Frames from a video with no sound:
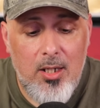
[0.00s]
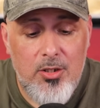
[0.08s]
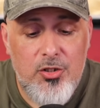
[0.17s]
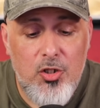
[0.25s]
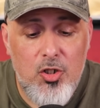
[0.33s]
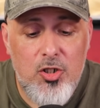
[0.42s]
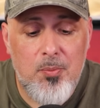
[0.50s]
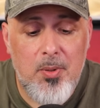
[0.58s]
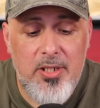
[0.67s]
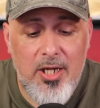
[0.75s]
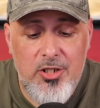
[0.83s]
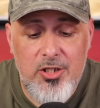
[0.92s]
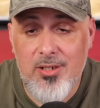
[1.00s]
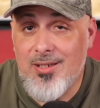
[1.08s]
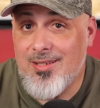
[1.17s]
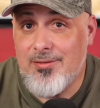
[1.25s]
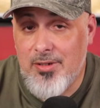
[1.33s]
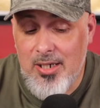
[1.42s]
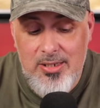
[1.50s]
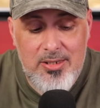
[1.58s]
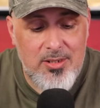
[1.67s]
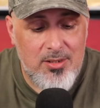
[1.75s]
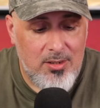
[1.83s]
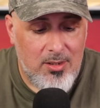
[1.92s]
surge protection
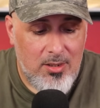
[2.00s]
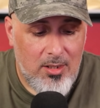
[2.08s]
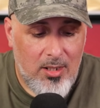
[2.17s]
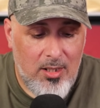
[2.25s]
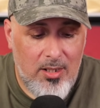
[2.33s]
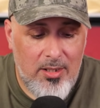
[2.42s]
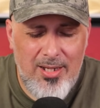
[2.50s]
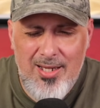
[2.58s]
device. Uh, he has a